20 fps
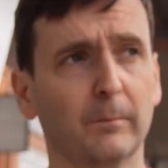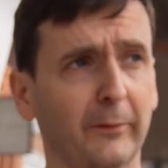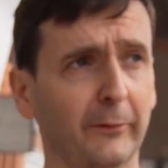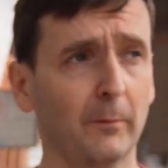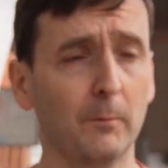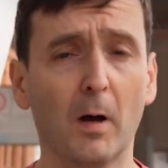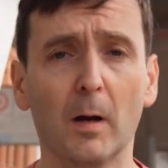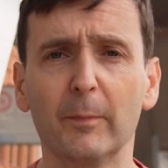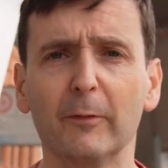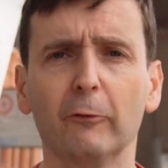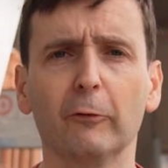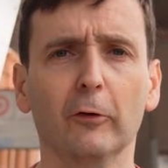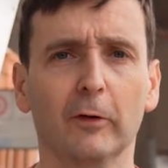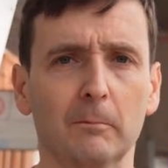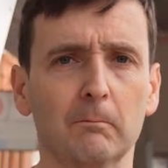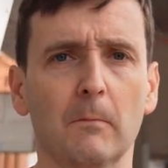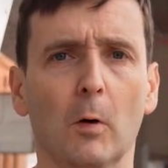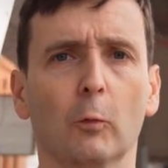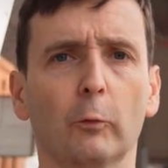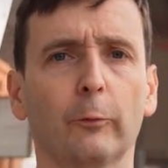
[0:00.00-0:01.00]
so I might be
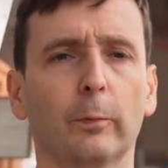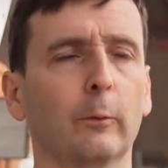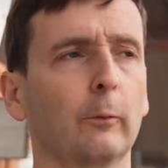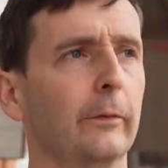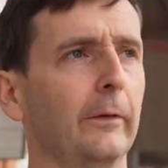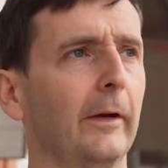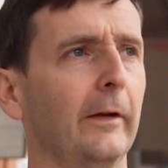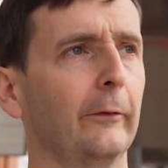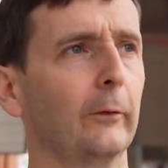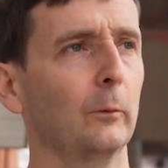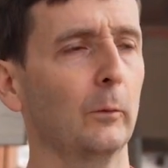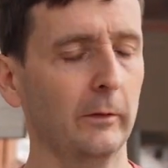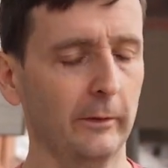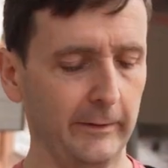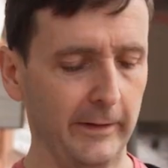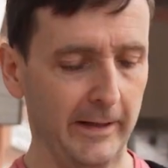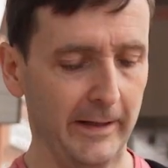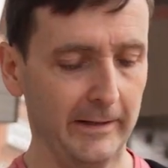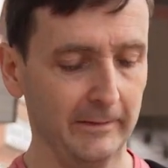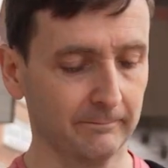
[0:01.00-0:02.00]
shooting multiple things on one
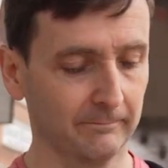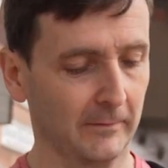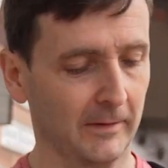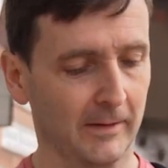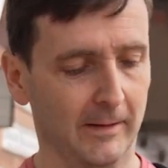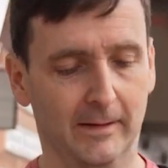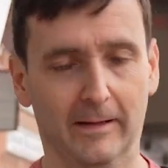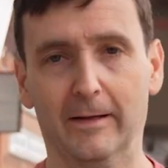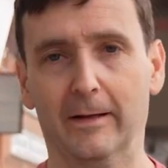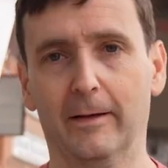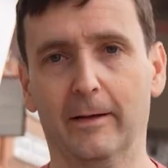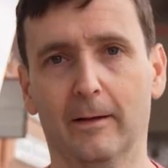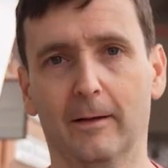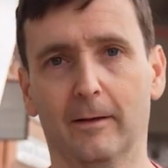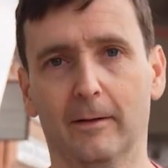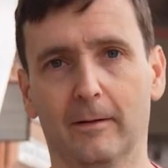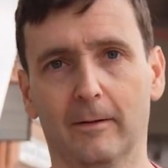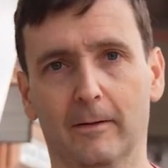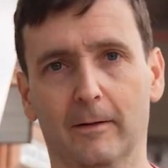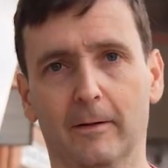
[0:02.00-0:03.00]
day,
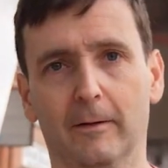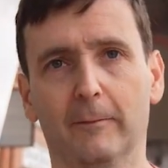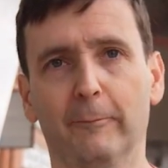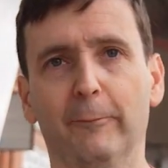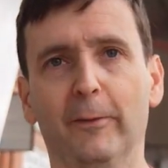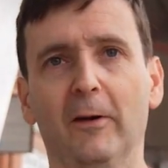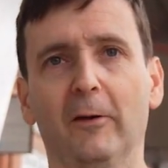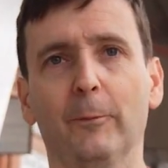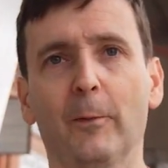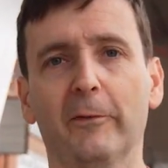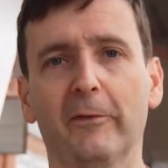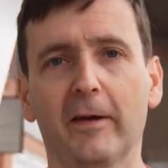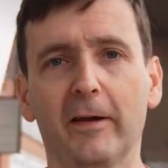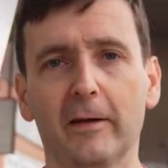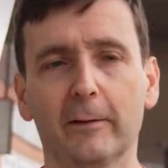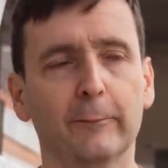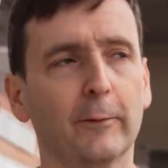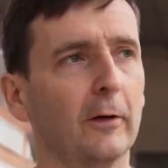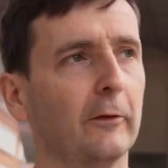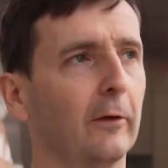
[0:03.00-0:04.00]
finish by taking
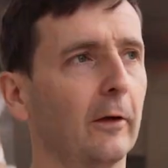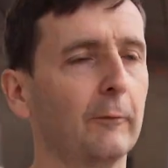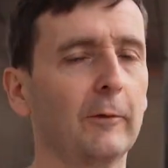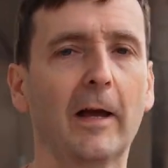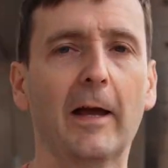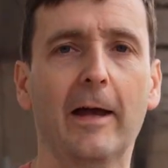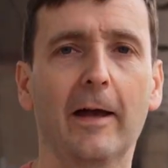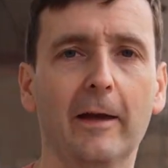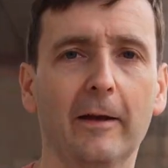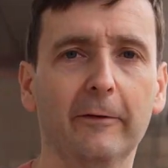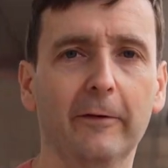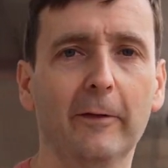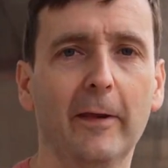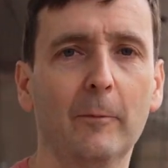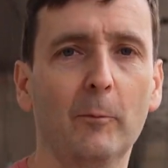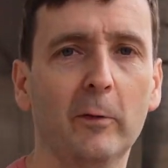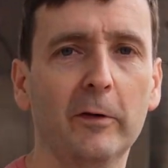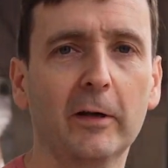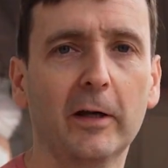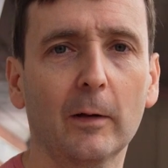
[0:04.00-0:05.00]
a photo of your hand, and
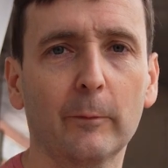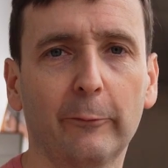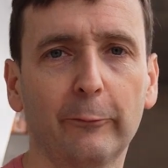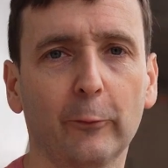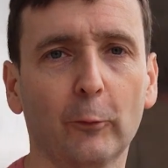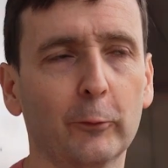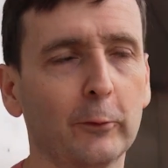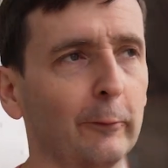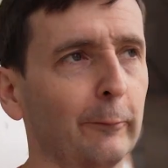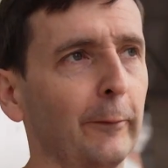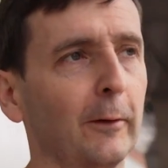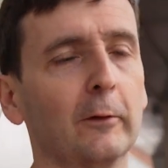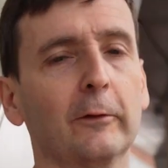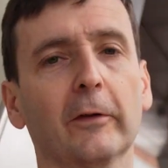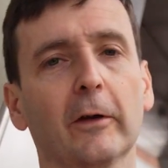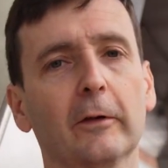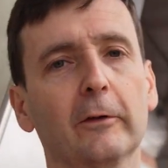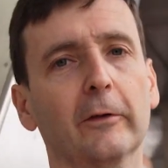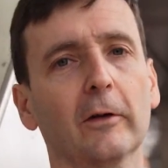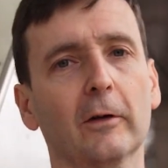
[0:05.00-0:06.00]
then when you come sort your
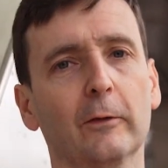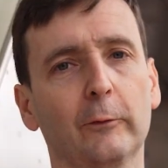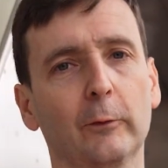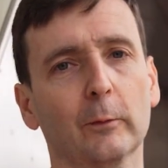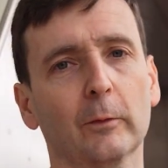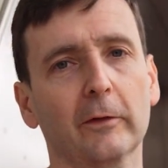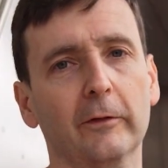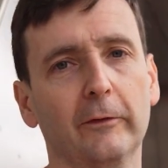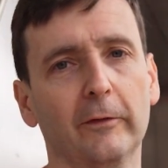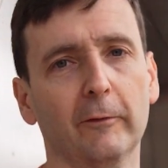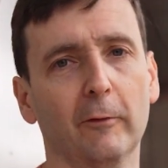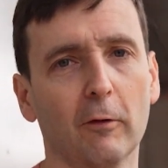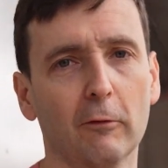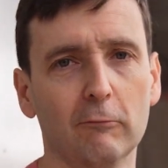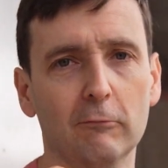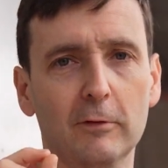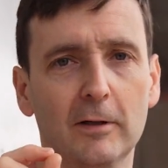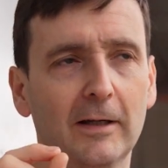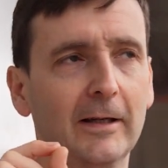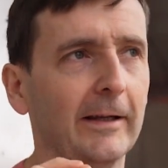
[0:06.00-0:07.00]
photos afterwards, you've got a
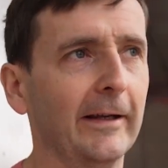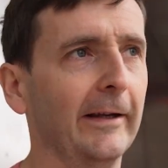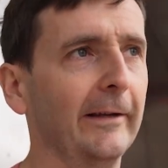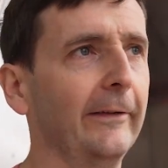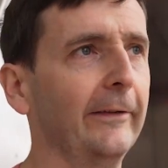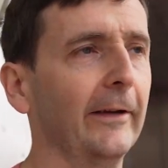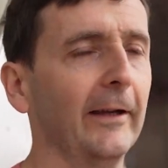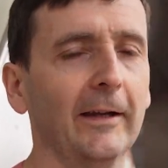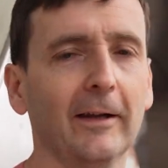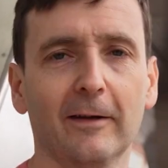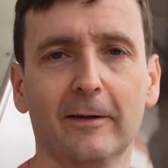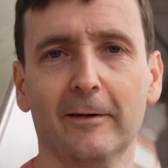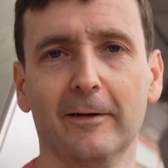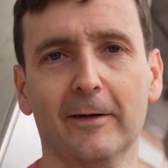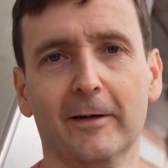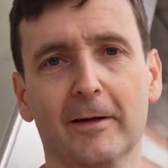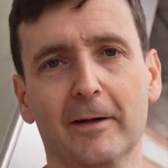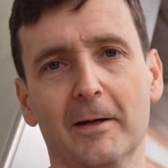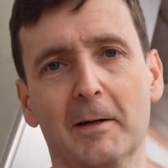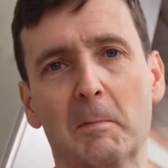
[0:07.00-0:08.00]
really easy
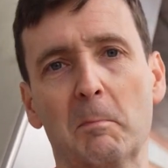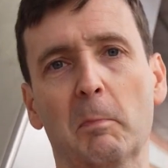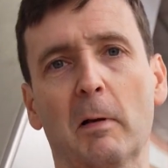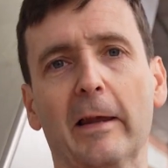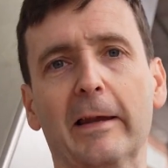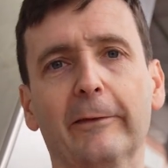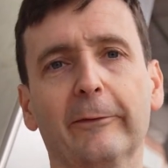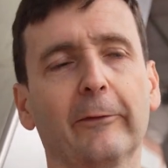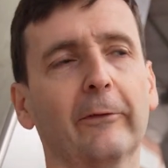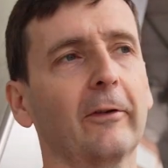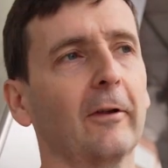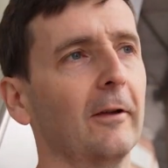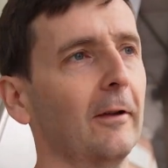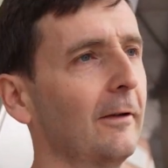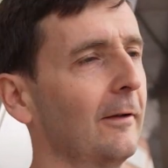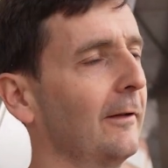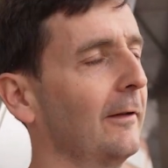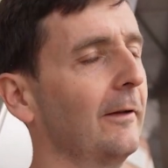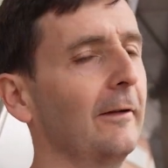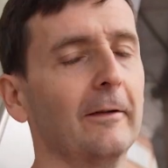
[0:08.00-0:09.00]
place to
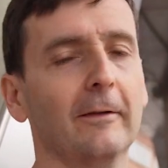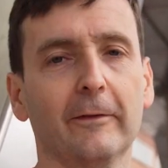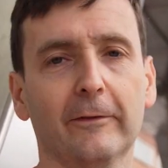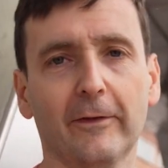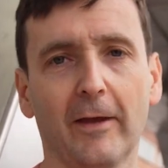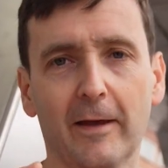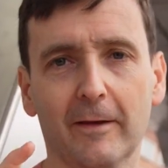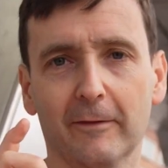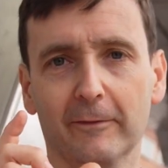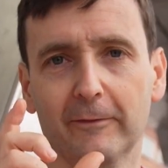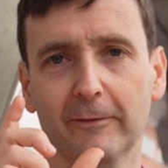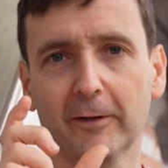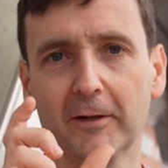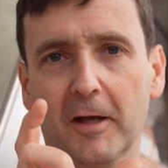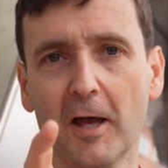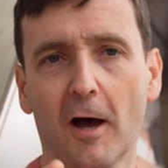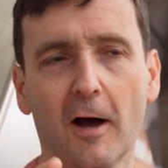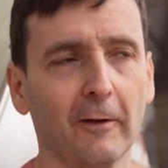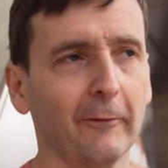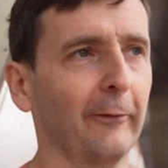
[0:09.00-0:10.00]

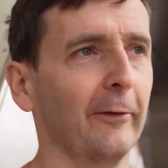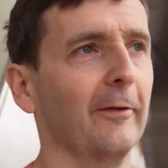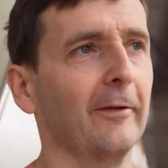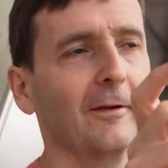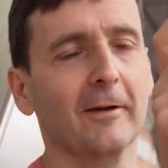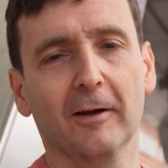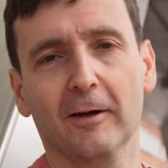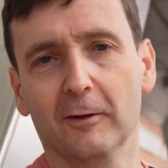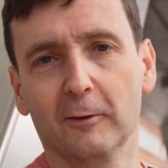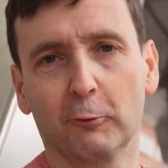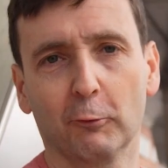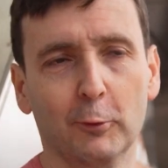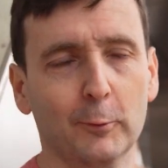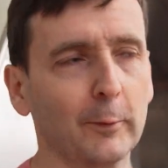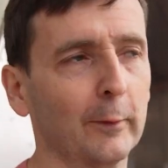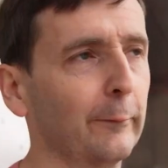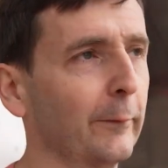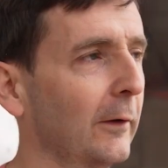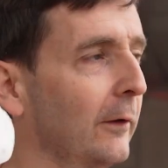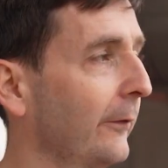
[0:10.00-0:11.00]
cut and group
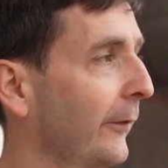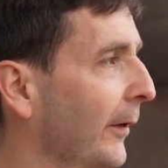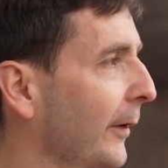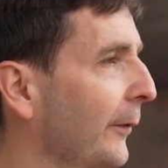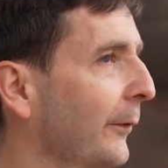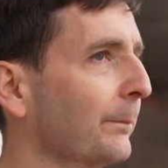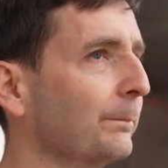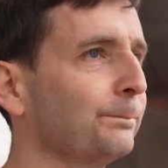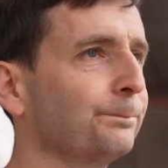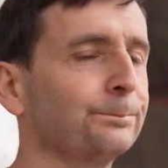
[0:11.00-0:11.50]
your photos.